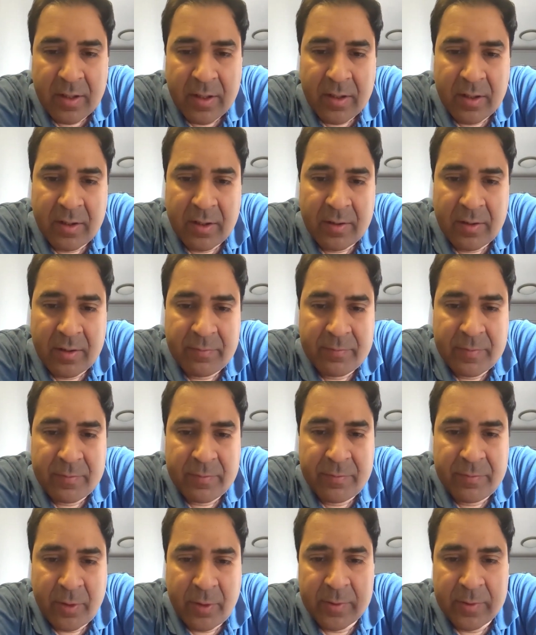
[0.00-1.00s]
uh,
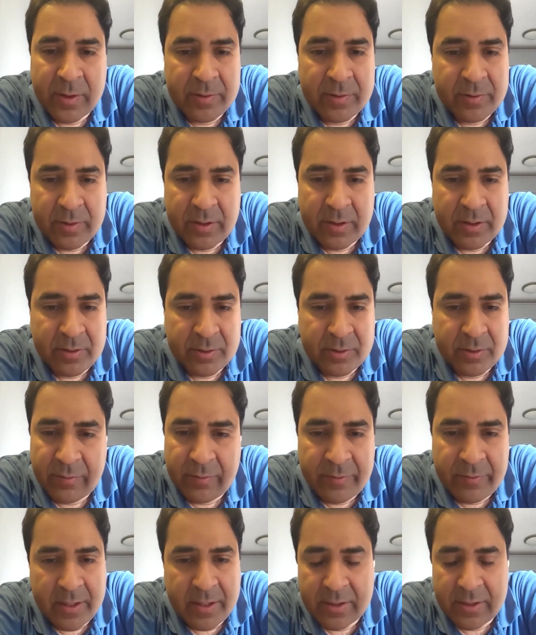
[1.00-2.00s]
from
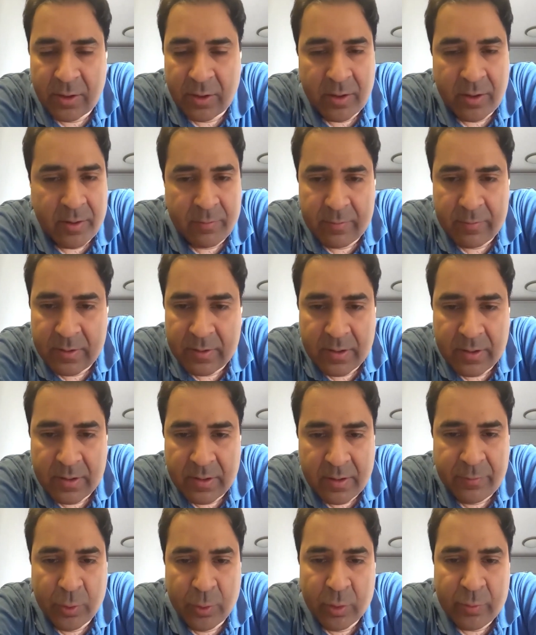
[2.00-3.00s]
your
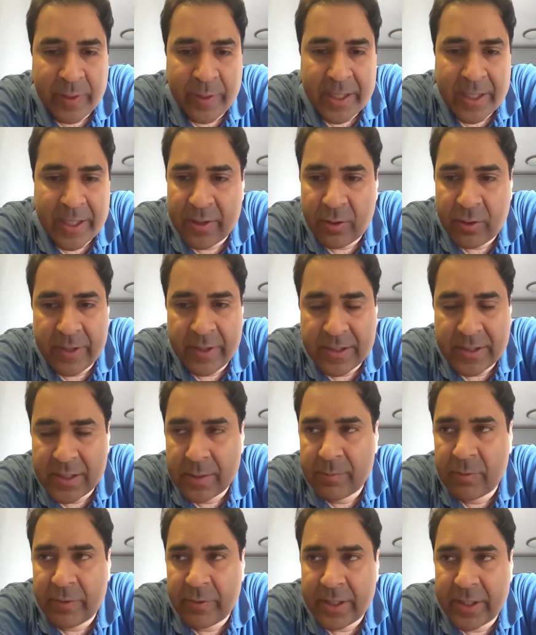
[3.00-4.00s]
fruit vendor or
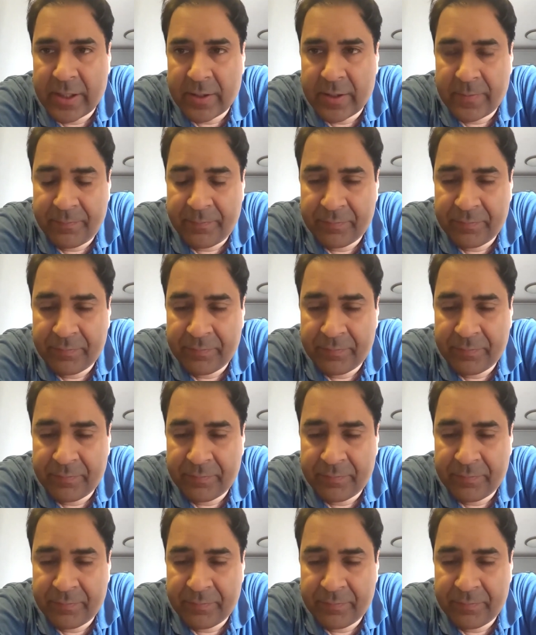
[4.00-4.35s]
vegetable vendor.